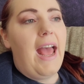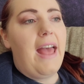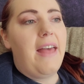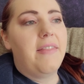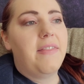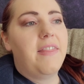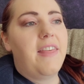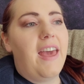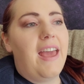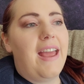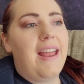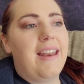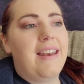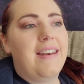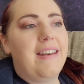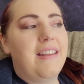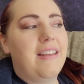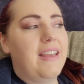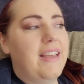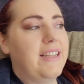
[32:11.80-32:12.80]
And
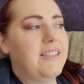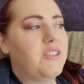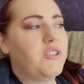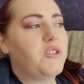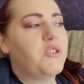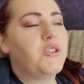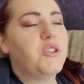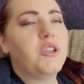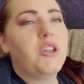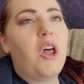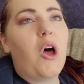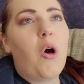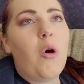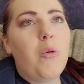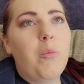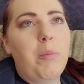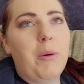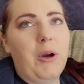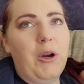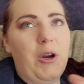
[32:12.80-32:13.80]
then it's a
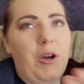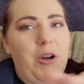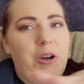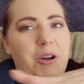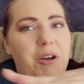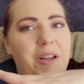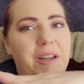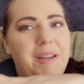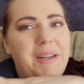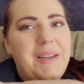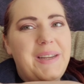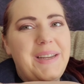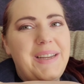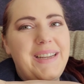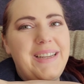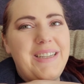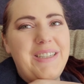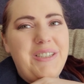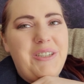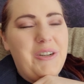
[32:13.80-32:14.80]
slow burn
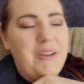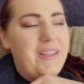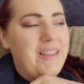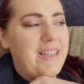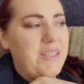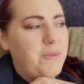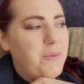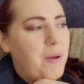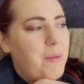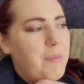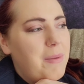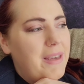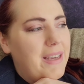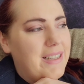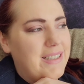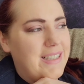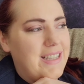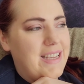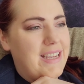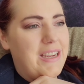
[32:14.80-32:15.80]
during this one
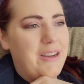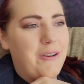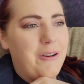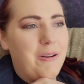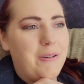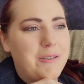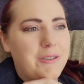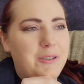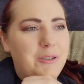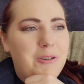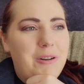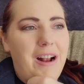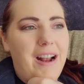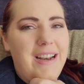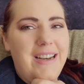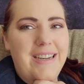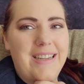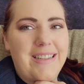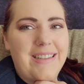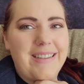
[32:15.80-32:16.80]
because the hero is
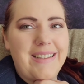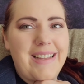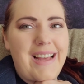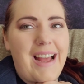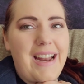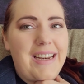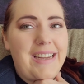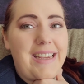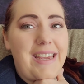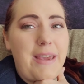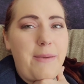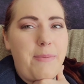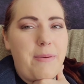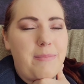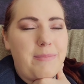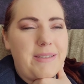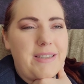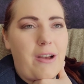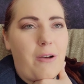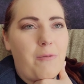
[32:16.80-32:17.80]
trying to kind of keep
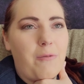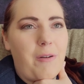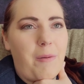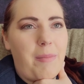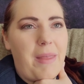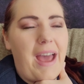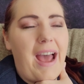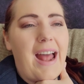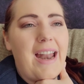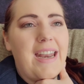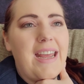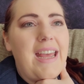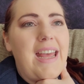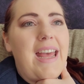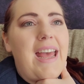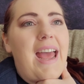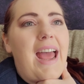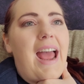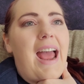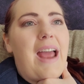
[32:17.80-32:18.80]
himself from that.
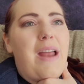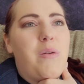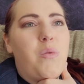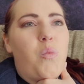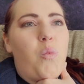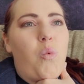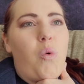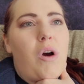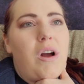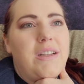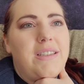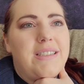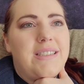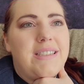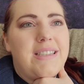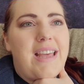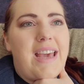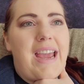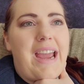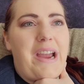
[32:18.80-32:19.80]
And
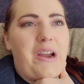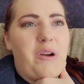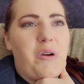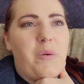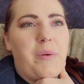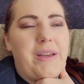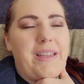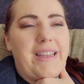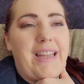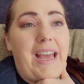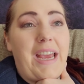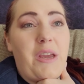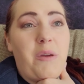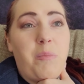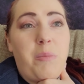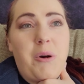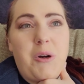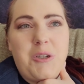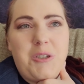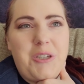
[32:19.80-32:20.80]
once the heroine
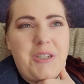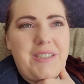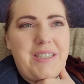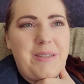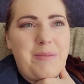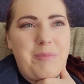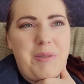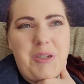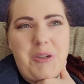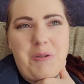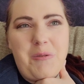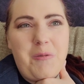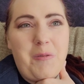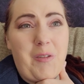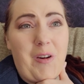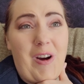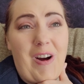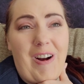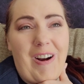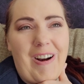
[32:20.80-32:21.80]
like pushes him too
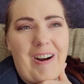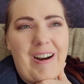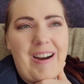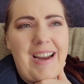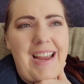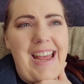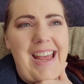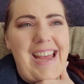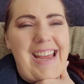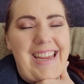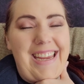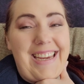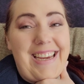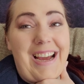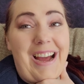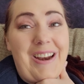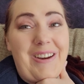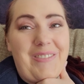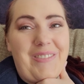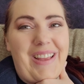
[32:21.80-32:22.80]
far, he
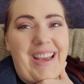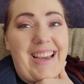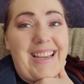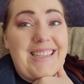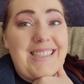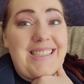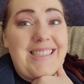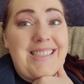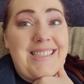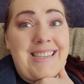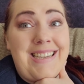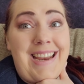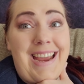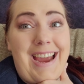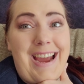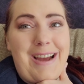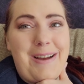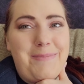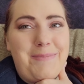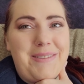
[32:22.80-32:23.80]
kind of like
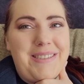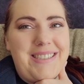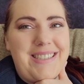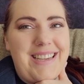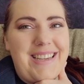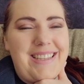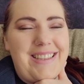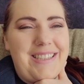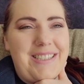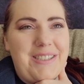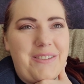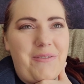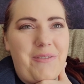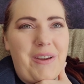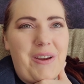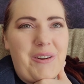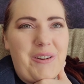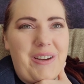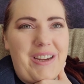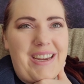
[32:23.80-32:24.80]
snaps in this
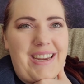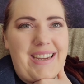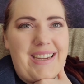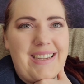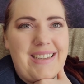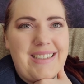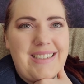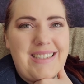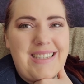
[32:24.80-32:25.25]
very